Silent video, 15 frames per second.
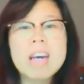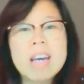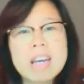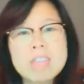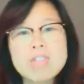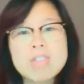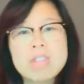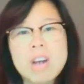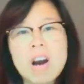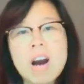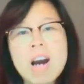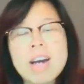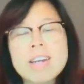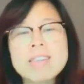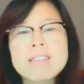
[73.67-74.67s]
itchy
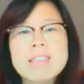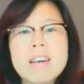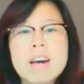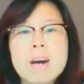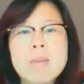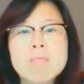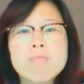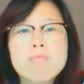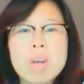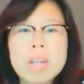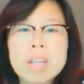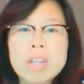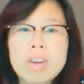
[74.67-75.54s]
eyes, runny